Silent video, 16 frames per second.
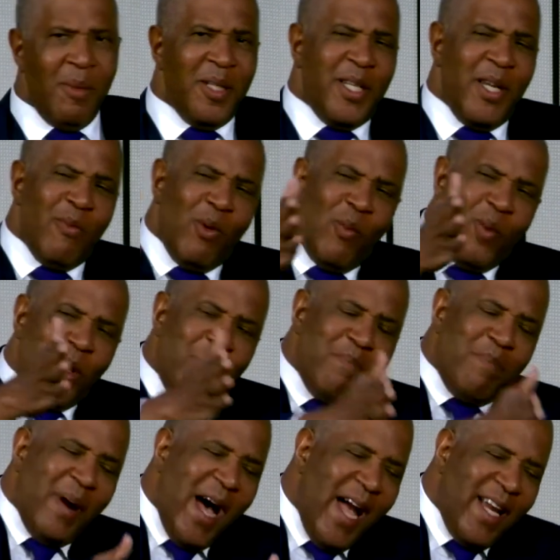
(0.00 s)
between when we
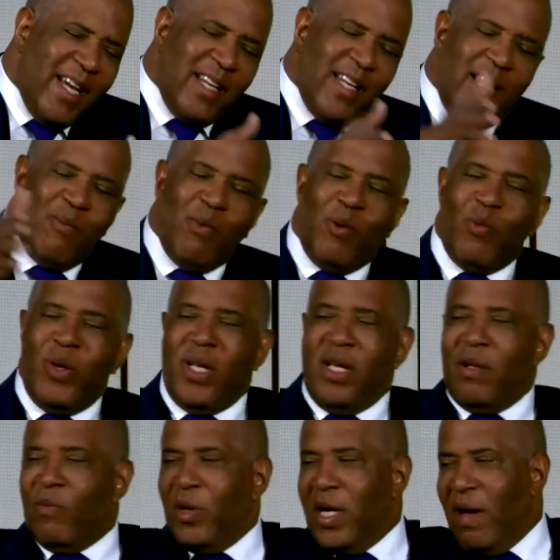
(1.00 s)
buy it and when
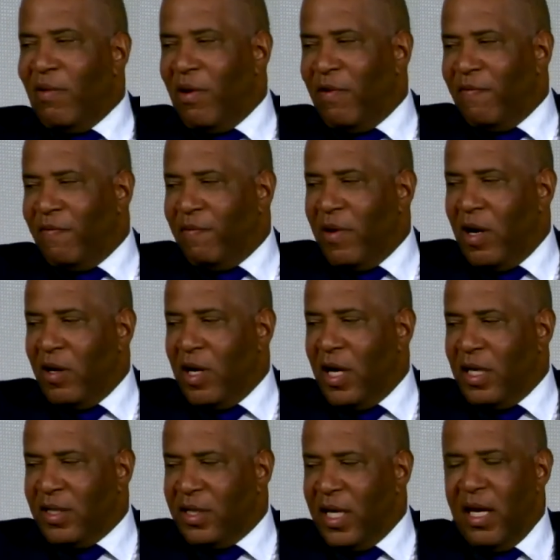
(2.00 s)
we, we have our
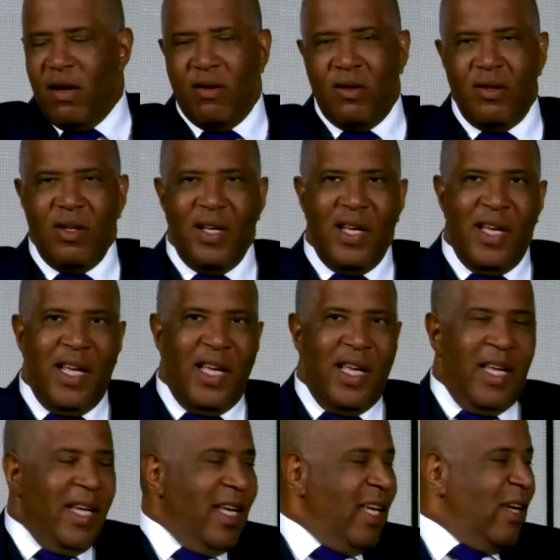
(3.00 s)
our sale
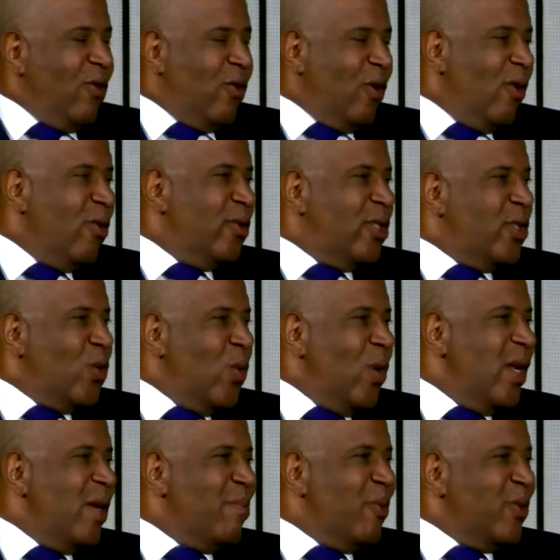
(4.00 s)
grows
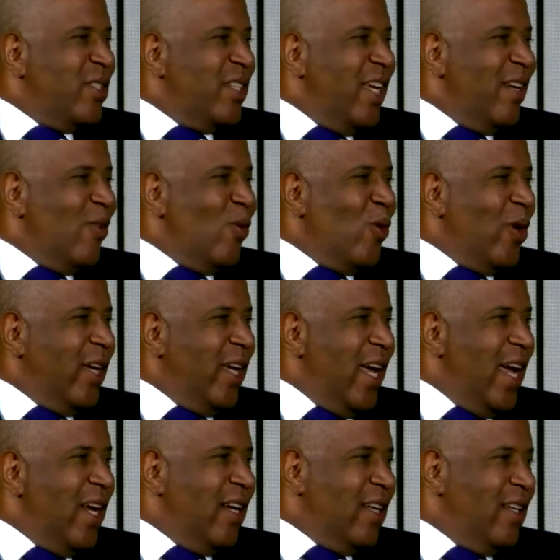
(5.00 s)
20%
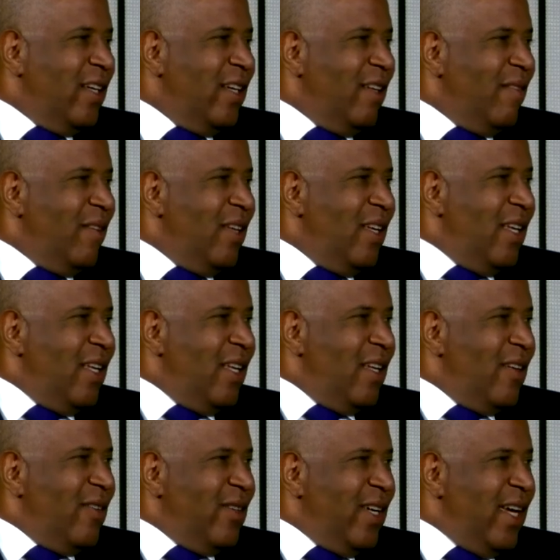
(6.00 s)
organically.
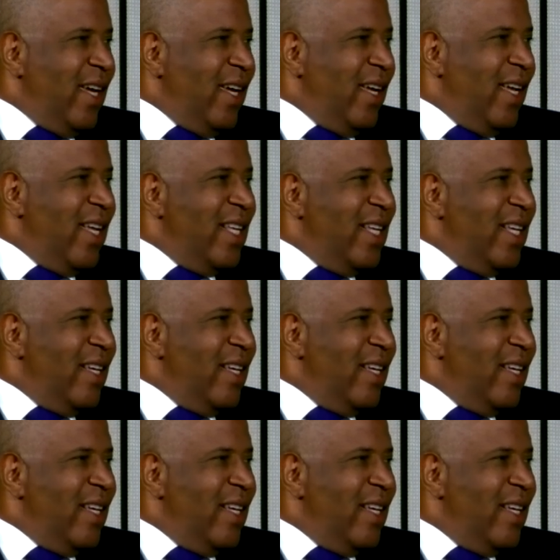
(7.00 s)
Okay?